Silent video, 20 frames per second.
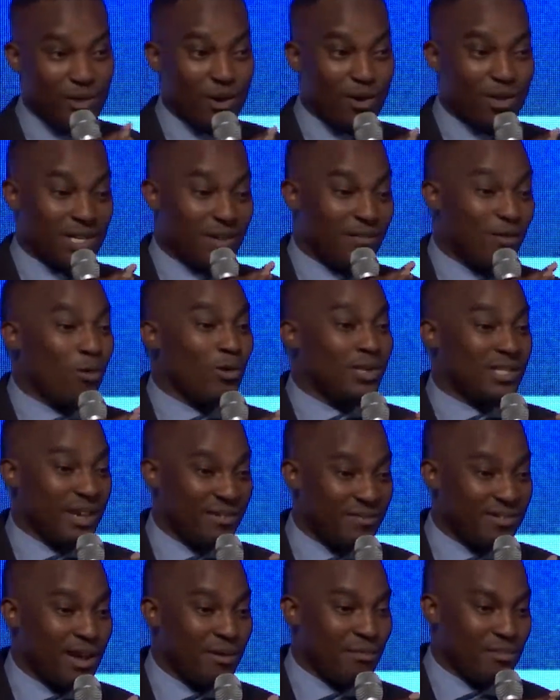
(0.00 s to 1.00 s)
because I've always loved
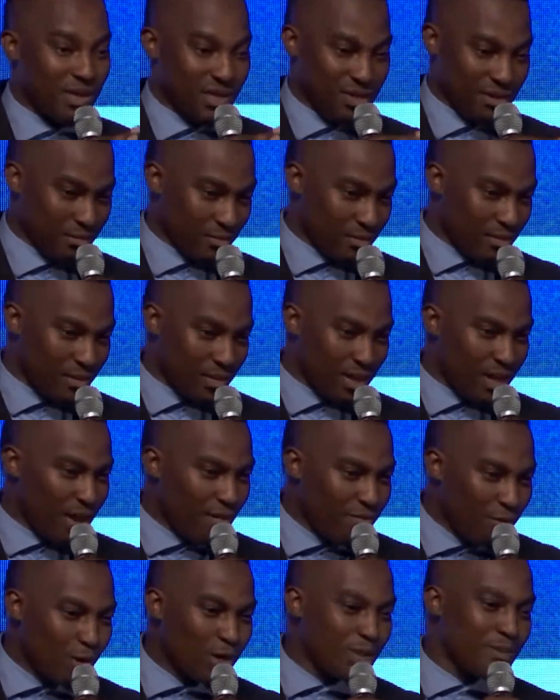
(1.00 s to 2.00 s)
numbers. I've
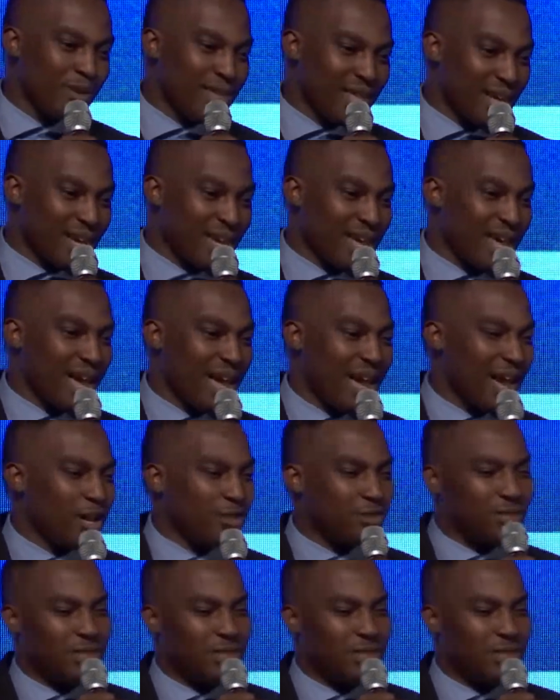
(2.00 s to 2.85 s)
always been that guy. I used to